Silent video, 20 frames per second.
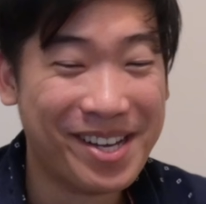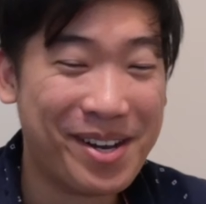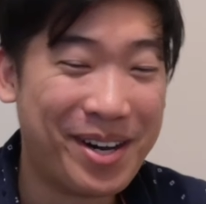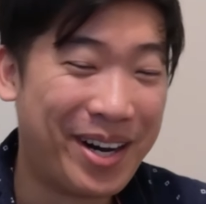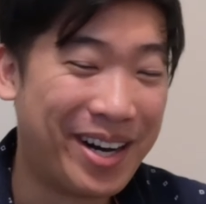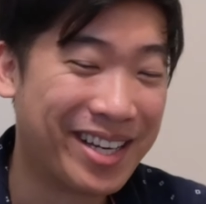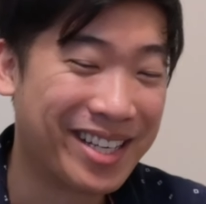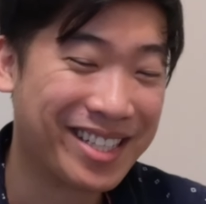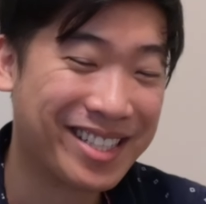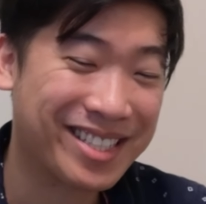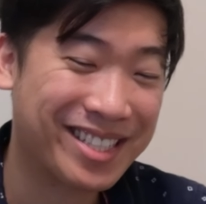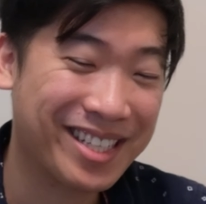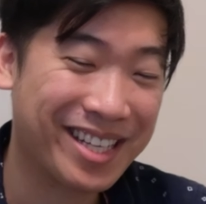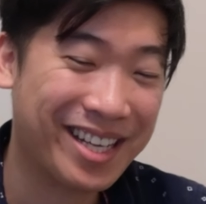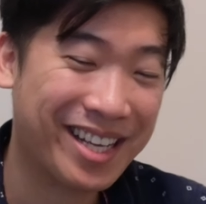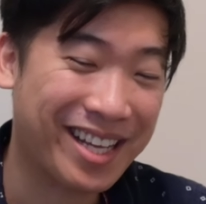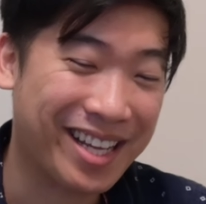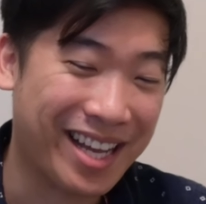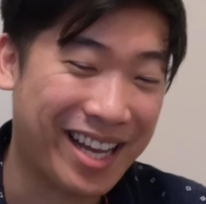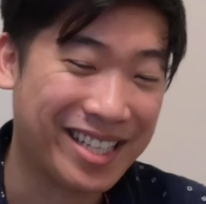
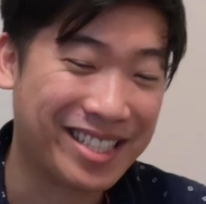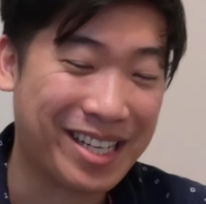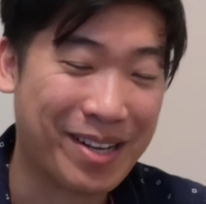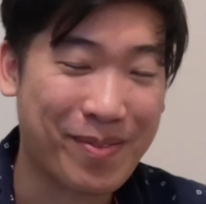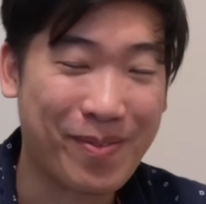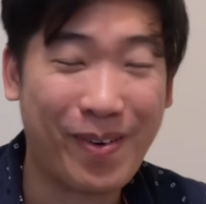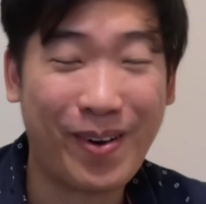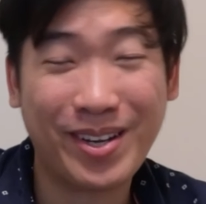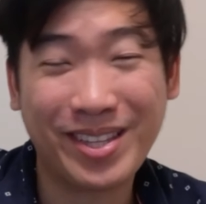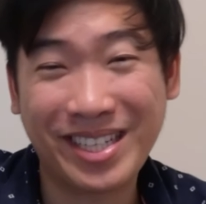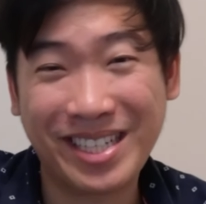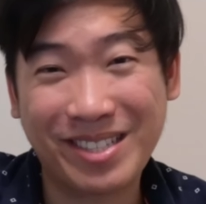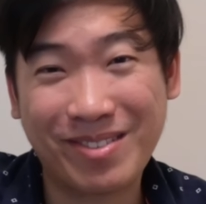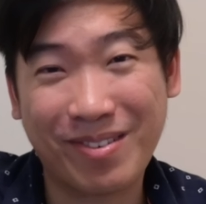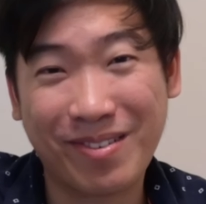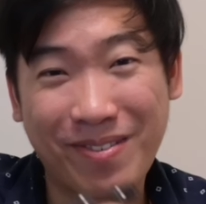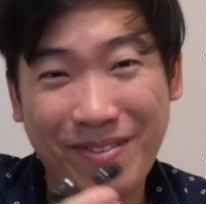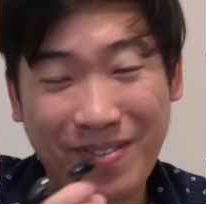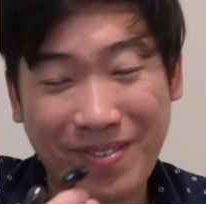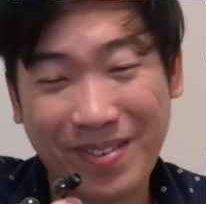Honestly, as I won these
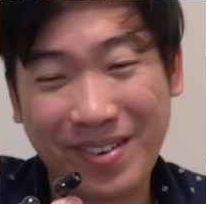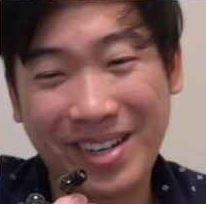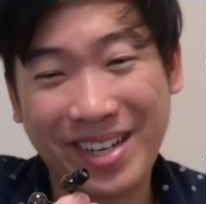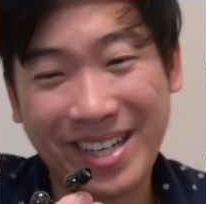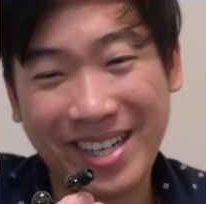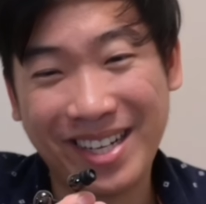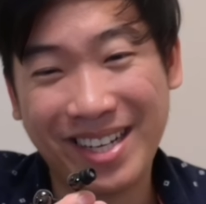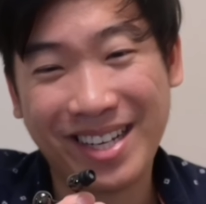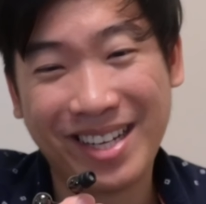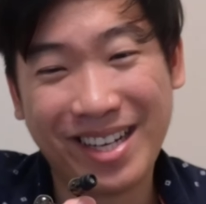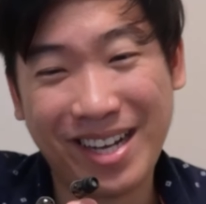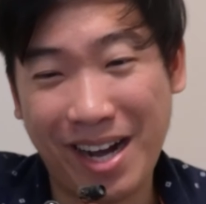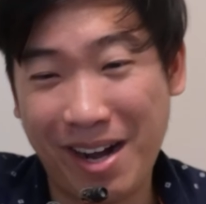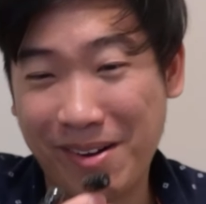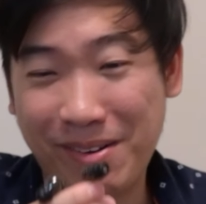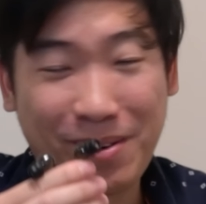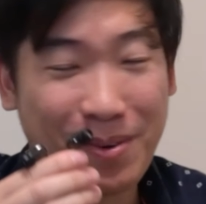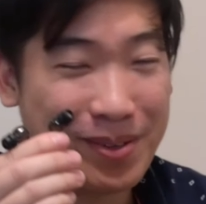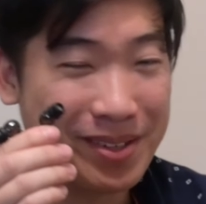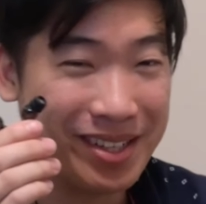for free,
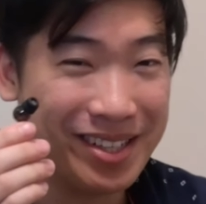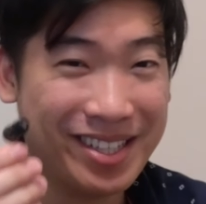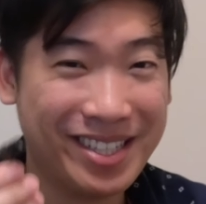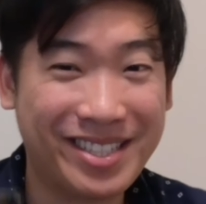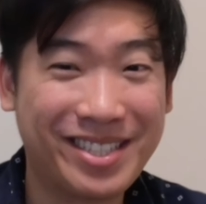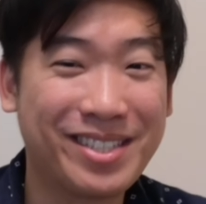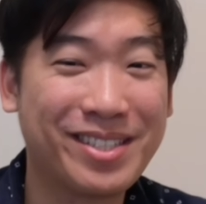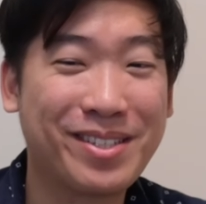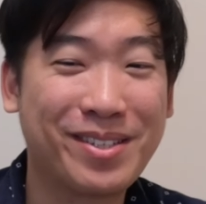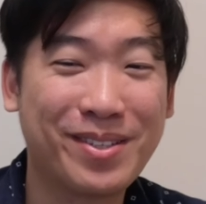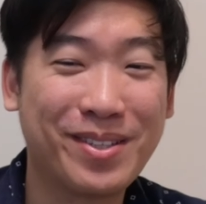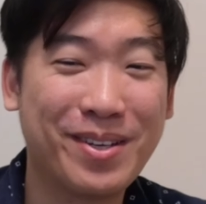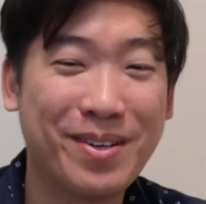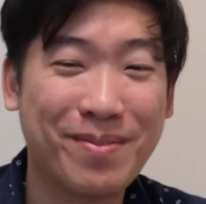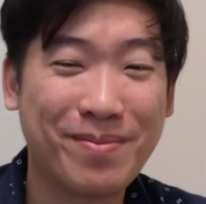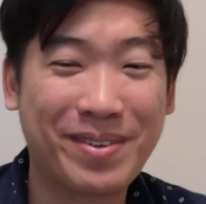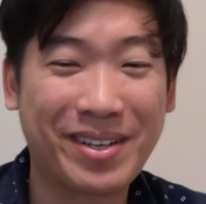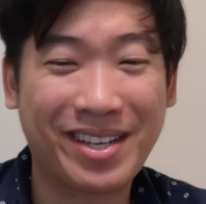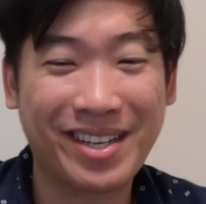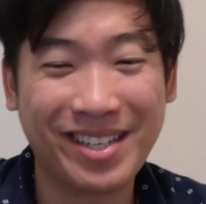I'm going to listen to
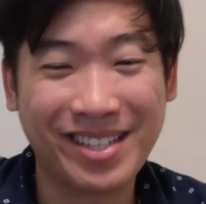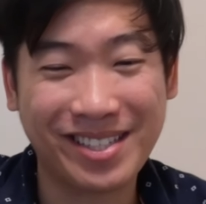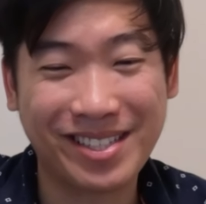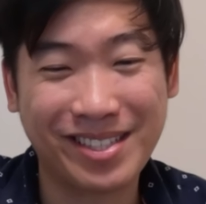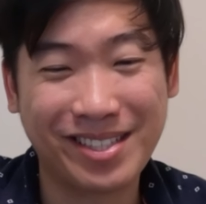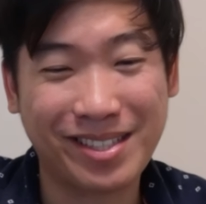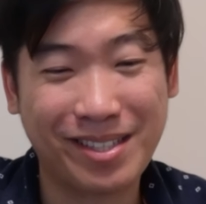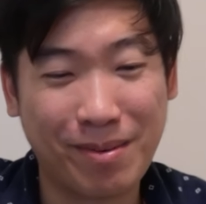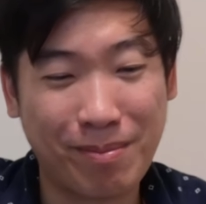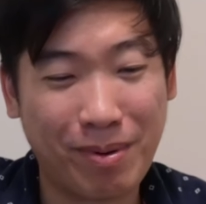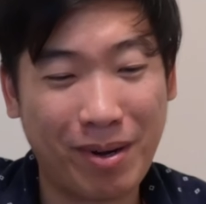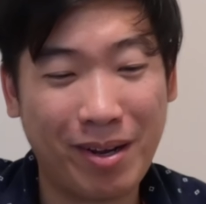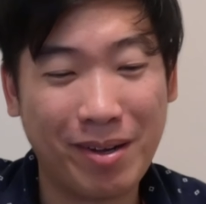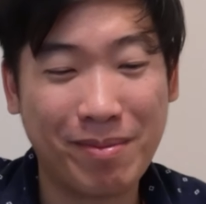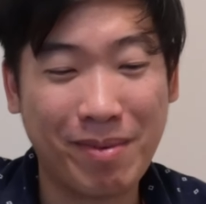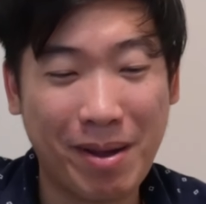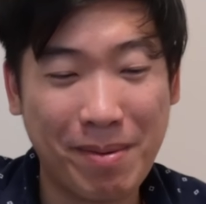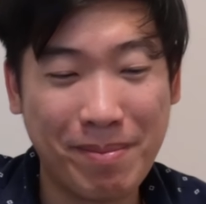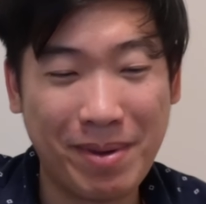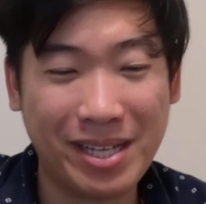them because they're
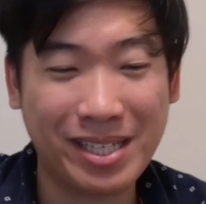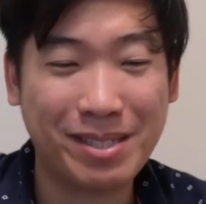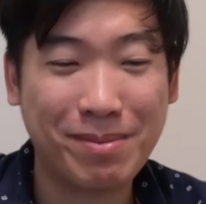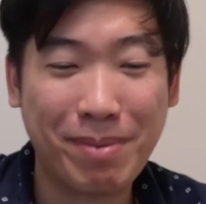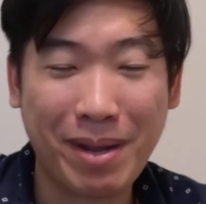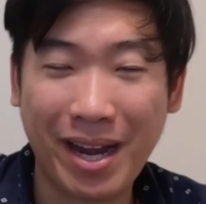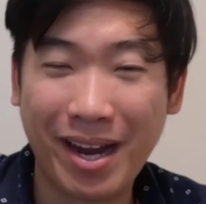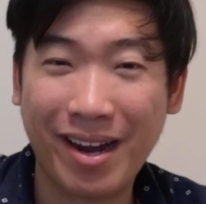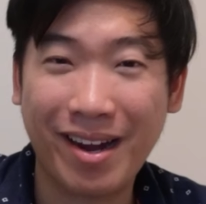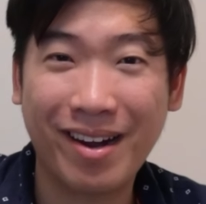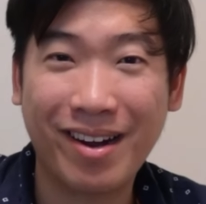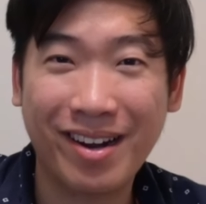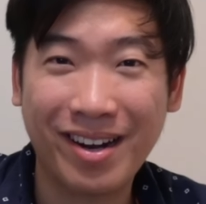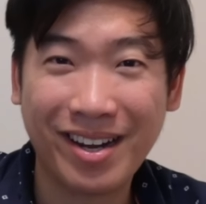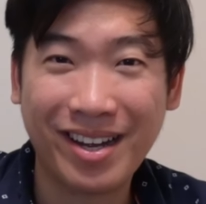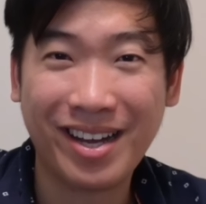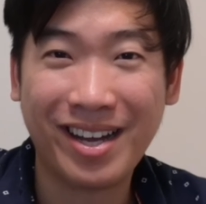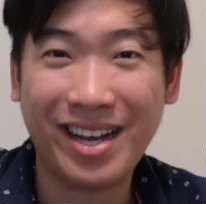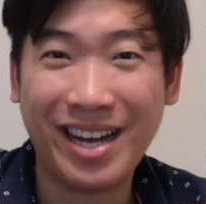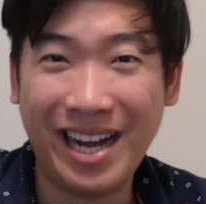probably my best pair
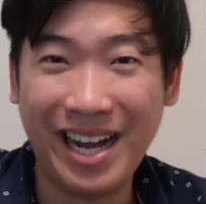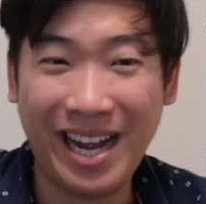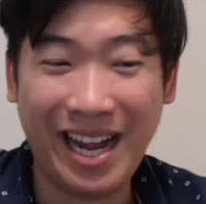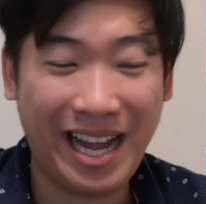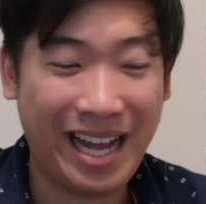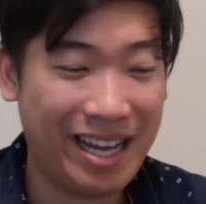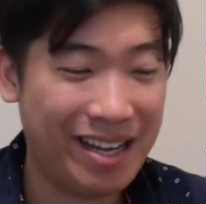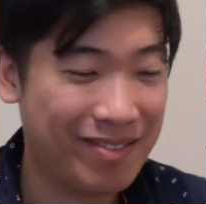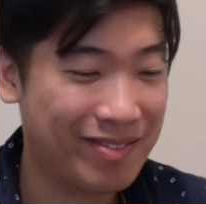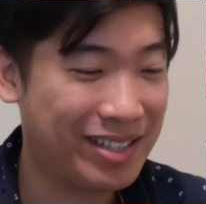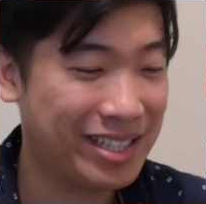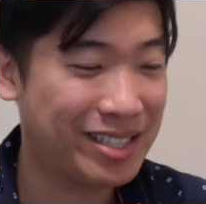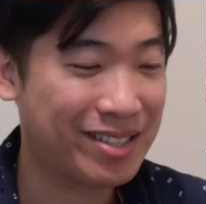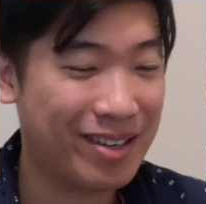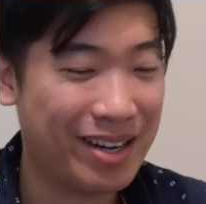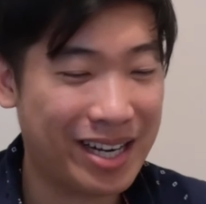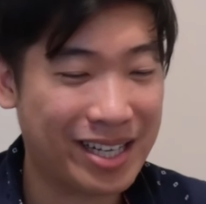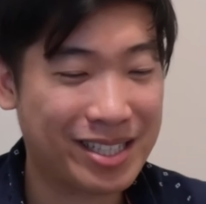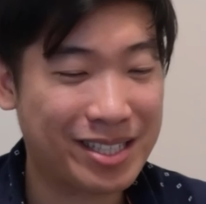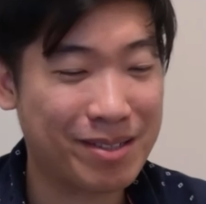I have. These
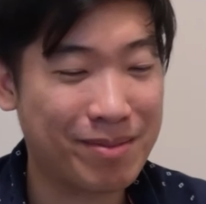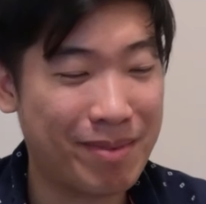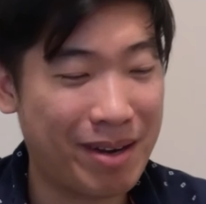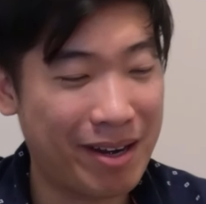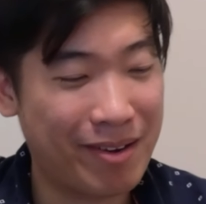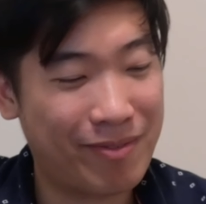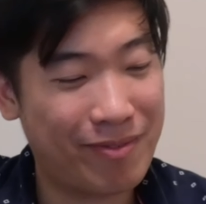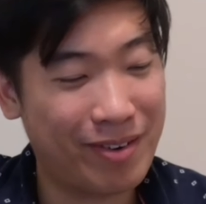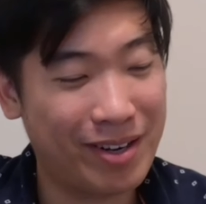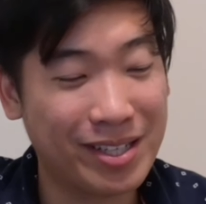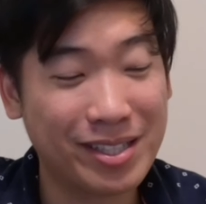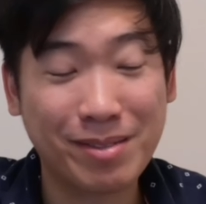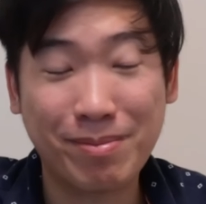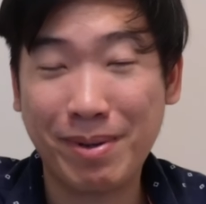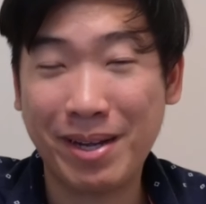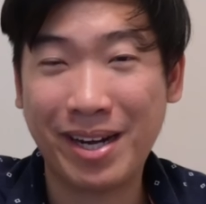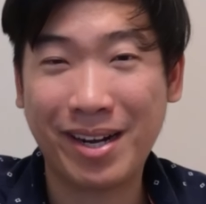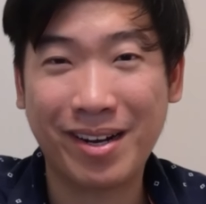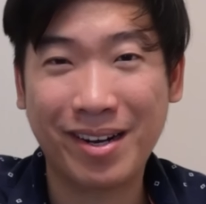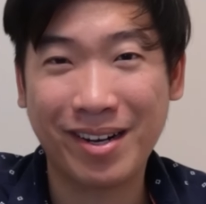are actually my friend's
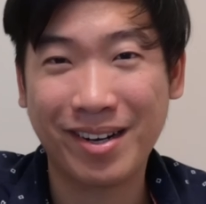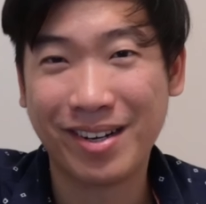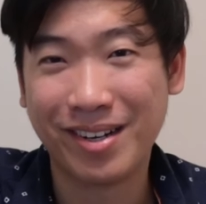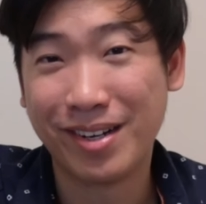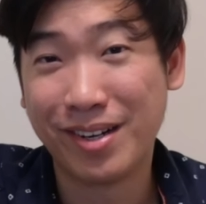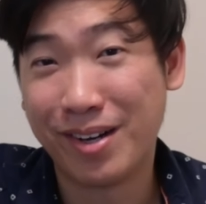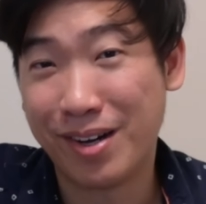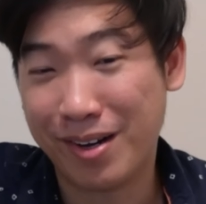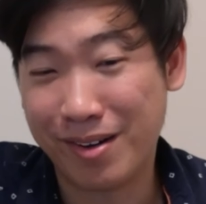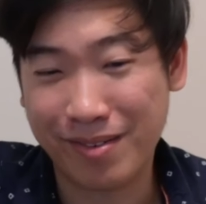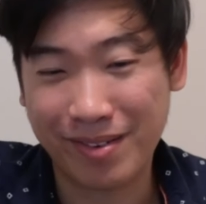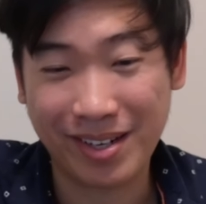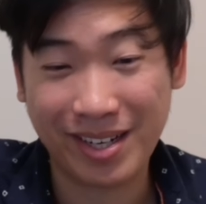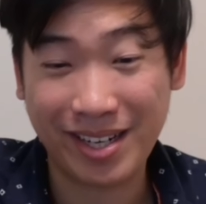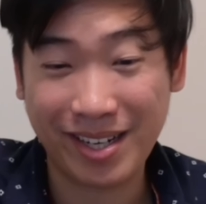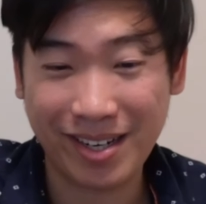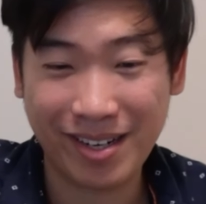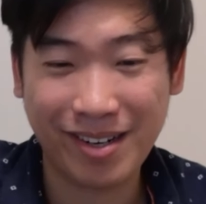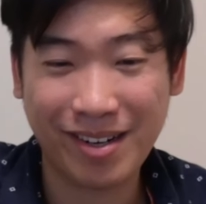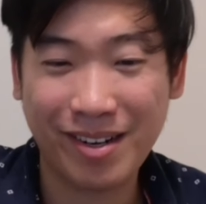pair over
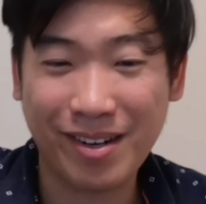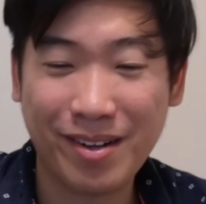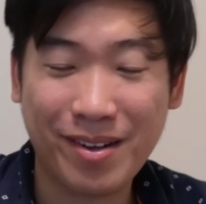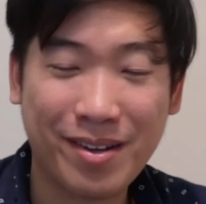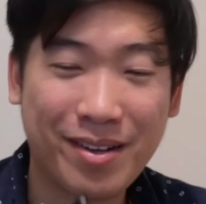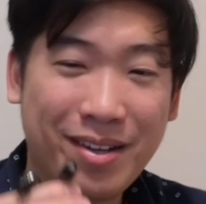here.